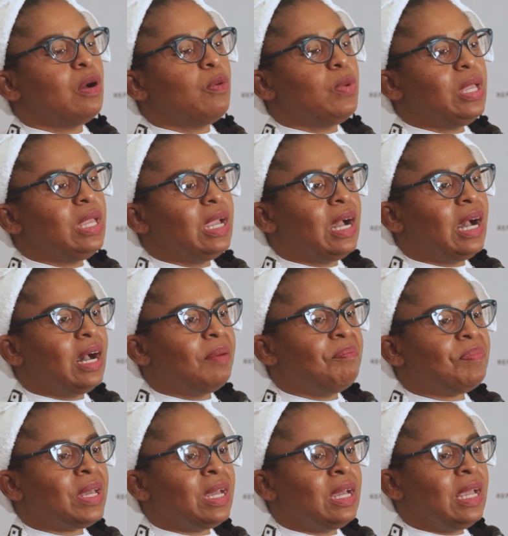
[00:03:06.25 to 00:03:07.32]
We are,
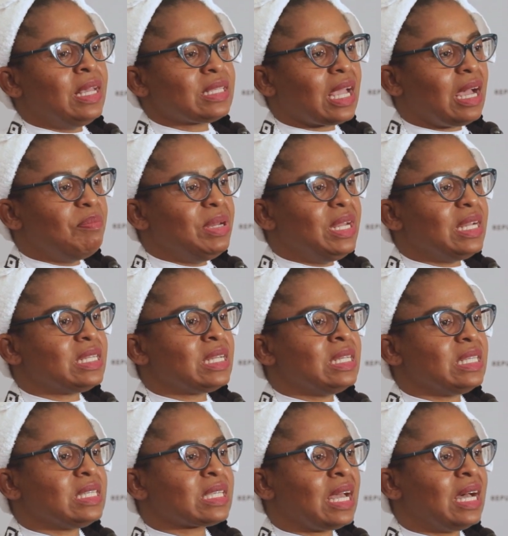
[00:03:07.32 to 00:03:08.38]
as
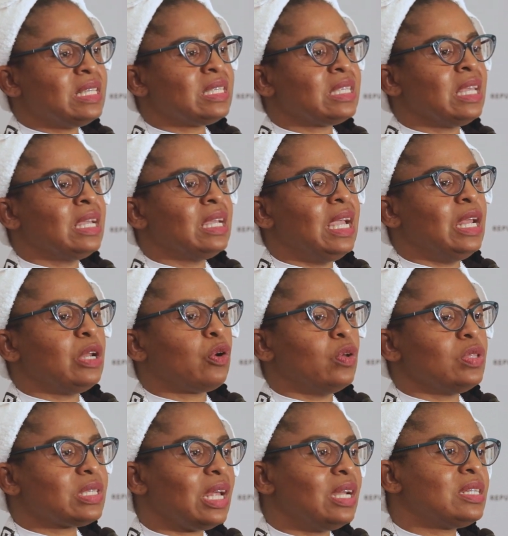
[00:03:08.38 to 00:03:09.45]
cabinet, discussing and
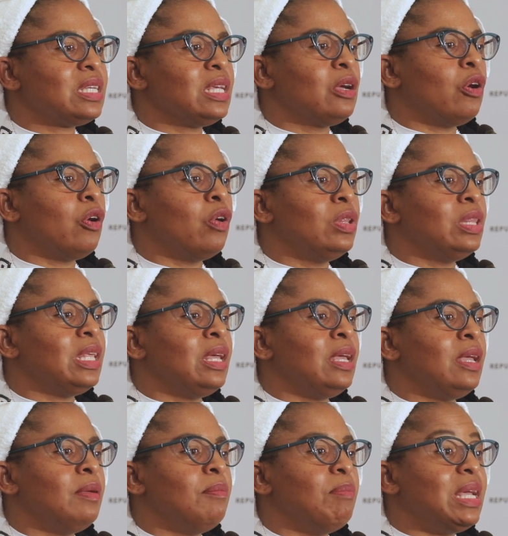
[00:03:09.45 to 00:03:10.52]
consulting on
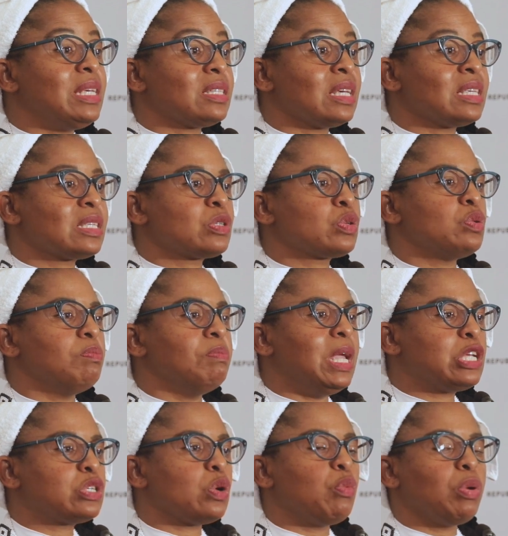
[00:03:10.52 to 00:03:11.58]
the measures to
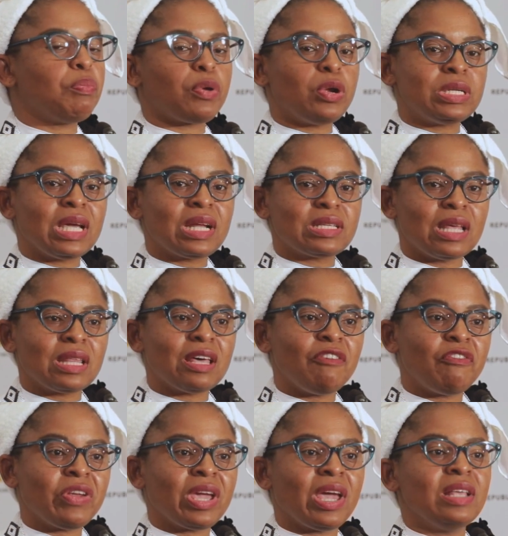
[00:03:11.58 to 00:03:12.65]
make sure we protect South
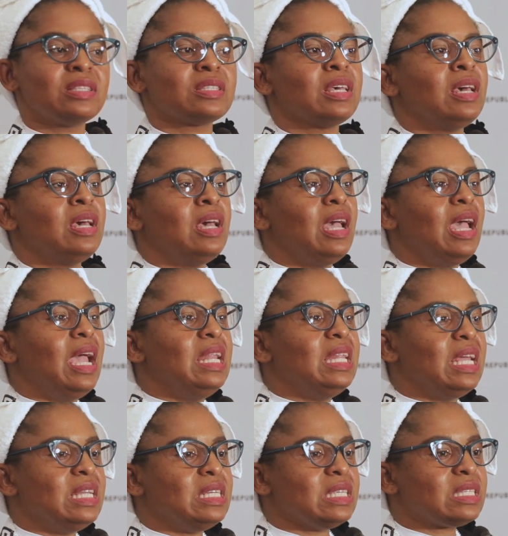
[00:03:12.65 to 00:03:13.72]
Africans,
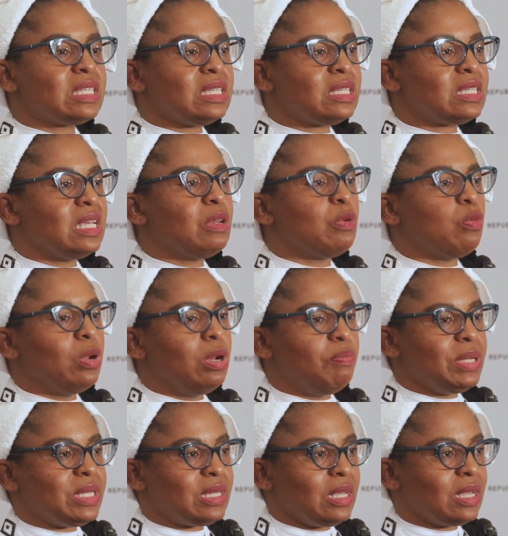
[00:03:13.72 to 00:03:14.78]
and a decision will
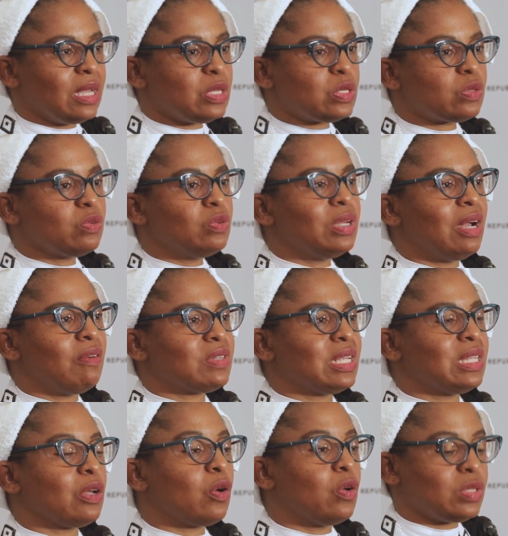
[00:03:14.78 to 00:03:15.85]
be taken soon
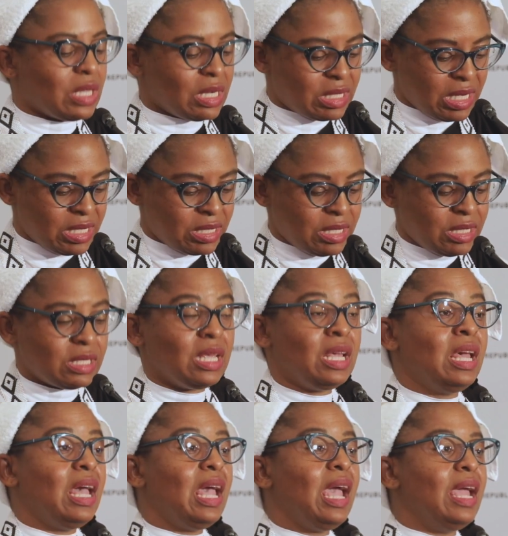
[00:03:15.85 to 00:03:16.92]
after the consultations,
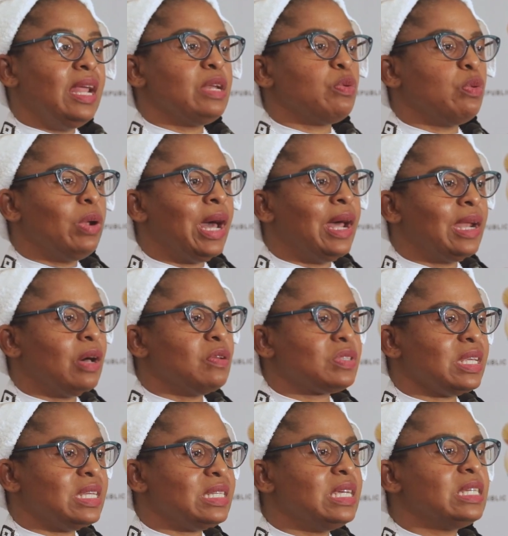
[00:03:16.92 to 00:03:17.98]
and we'll announce
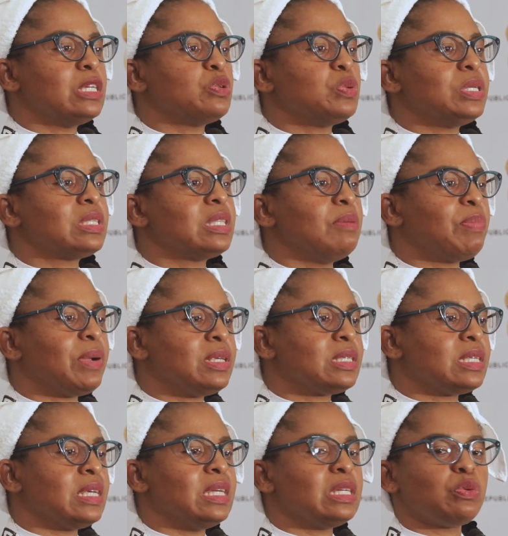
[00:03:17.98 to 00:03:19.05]
the date at which the
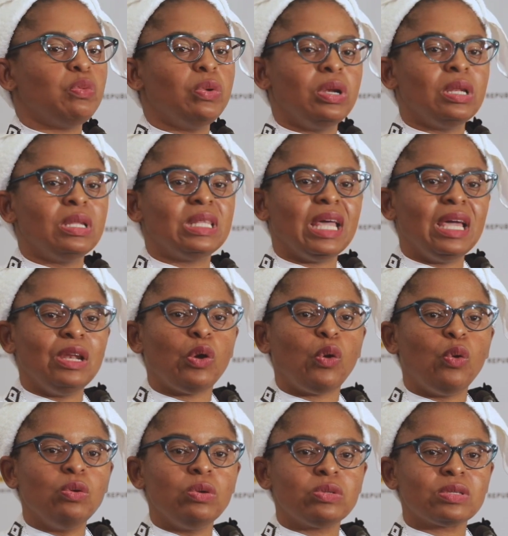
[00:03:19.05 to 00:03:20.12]
president will then
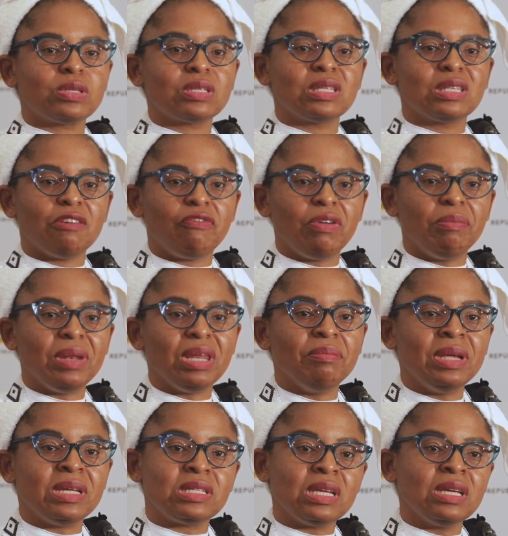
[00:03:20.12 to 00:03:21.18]
hold the family
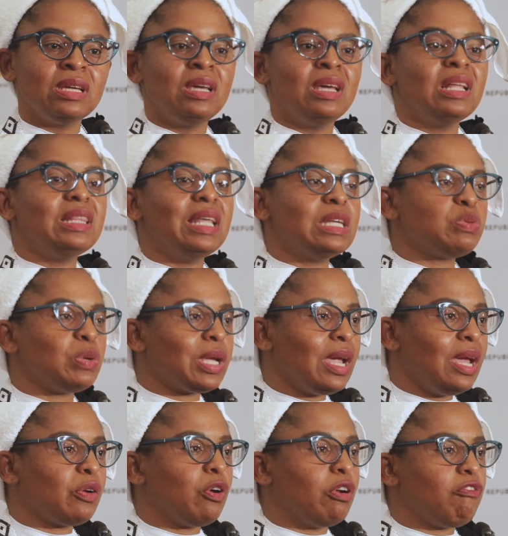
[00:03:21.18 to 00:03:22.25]
meeting, that we
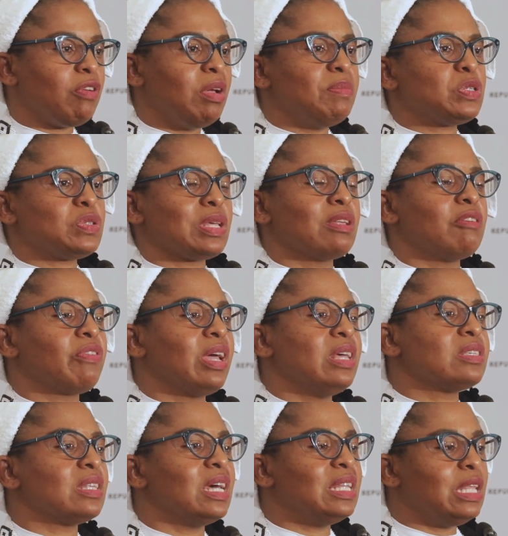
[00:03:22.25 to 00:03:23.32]
can confirm to South
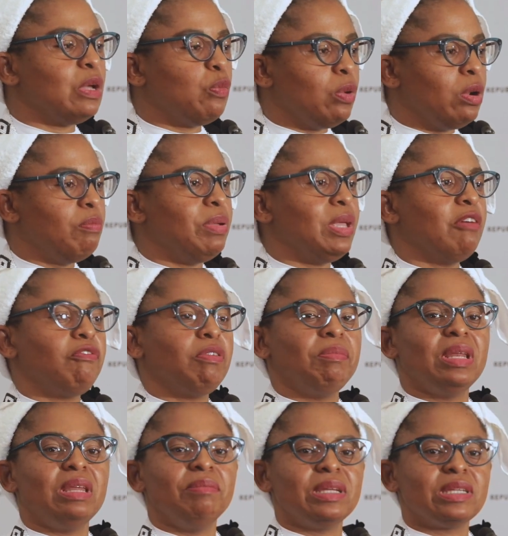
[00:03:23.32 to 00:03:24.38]
Africans that there will be a
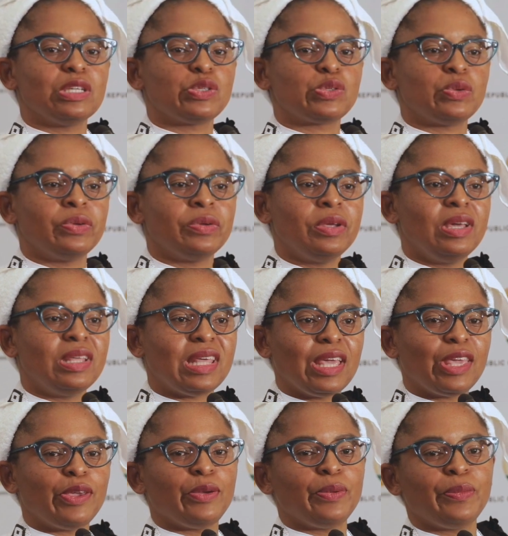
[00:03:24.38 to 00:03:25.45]
family meeting soon.
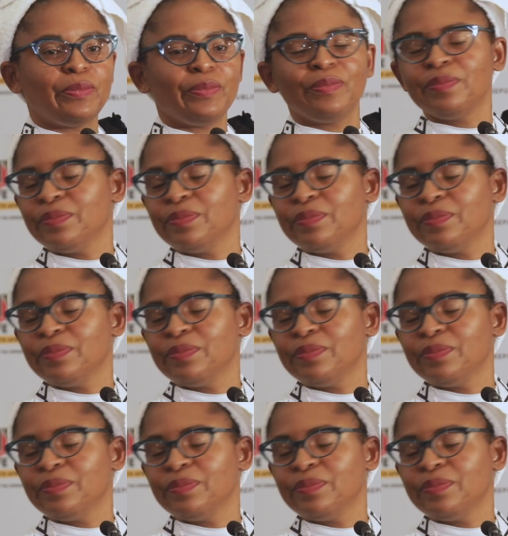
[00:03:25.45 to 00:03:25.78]
Thank you.